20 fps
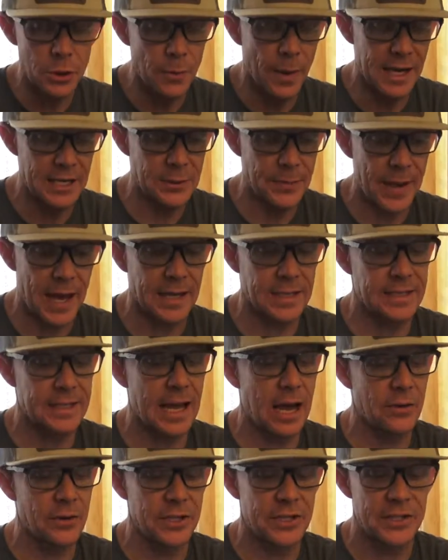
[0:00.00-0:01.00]
my specs,
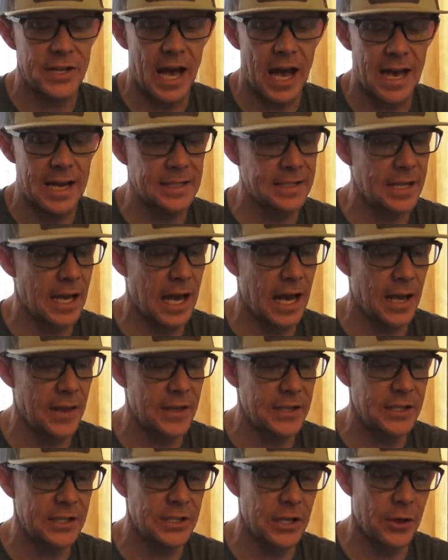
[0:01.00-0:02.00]
down to size.
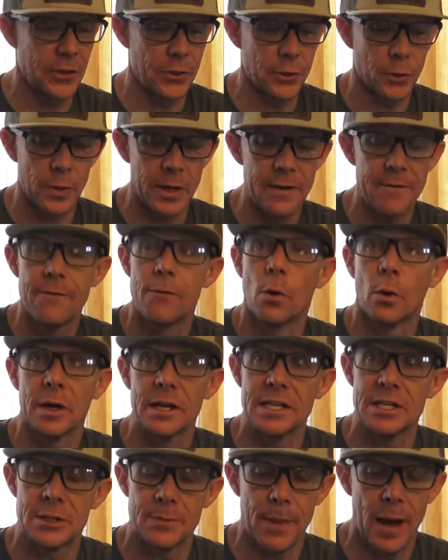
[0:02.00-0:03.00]
This is a
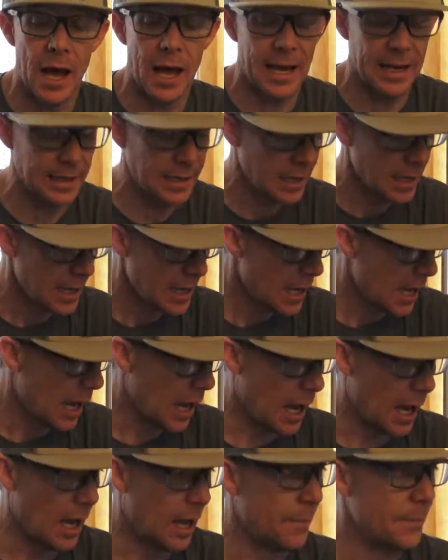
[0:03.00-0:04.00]
340 spine.
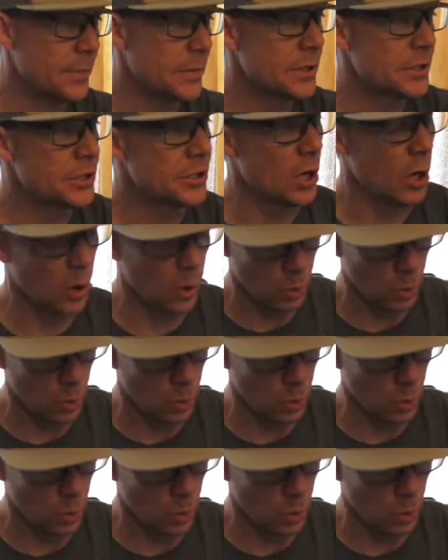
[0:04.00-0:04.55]
So